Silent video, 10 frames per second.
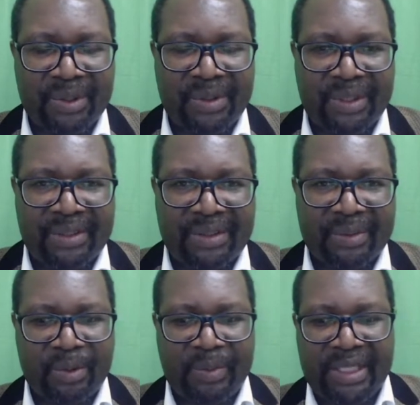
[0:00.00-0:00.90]

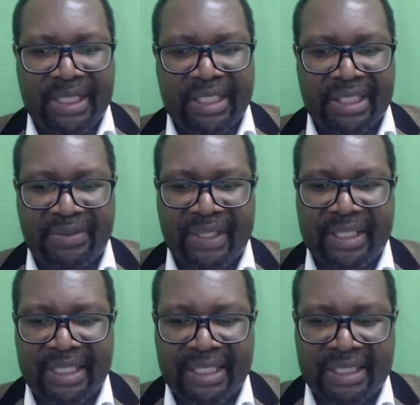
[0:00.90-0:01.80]
be
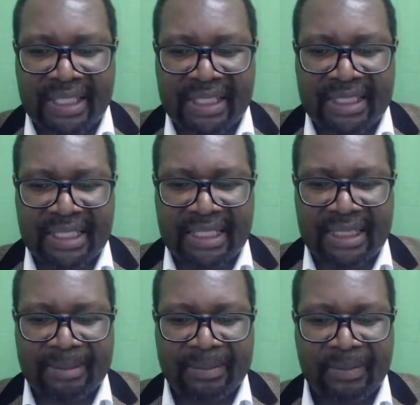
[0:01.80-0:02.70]
satisfied is that
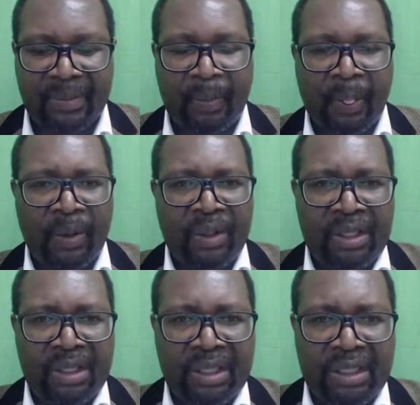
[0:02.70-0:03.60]

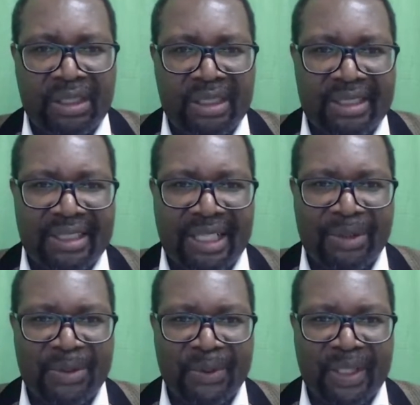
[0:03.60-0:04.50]

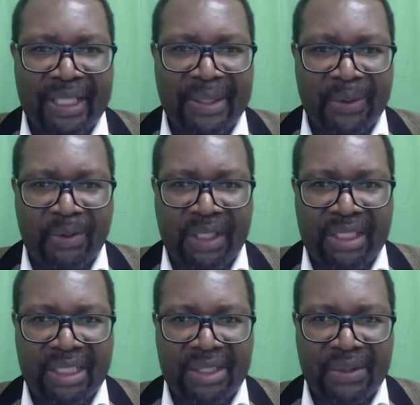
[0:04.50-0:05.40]
how do they know
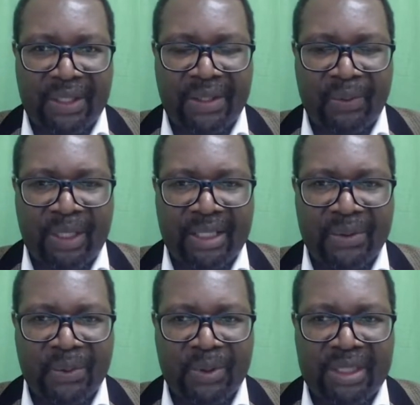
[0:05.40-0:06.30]
that you are the one
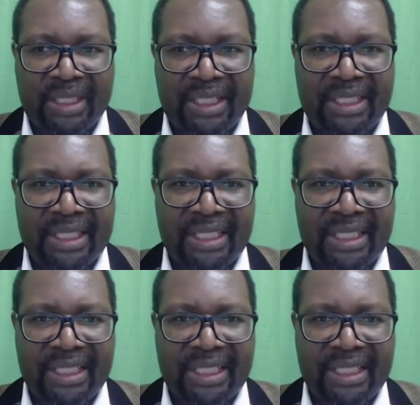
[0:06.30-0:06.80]
who did